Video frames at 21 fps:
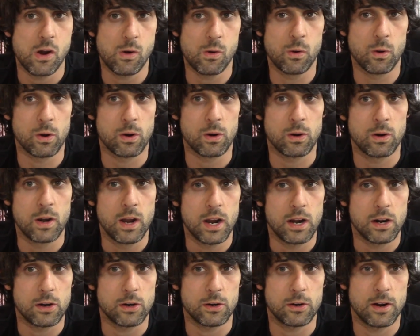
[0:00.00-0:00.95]
or
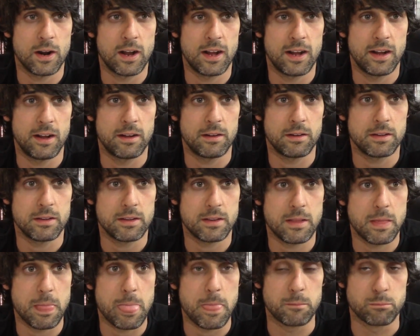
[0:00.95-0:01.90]
her uh,
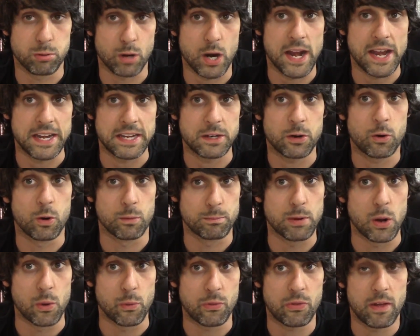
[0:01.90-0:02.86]
brain or
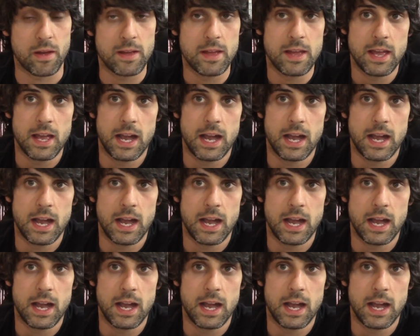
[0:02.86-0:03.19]
both.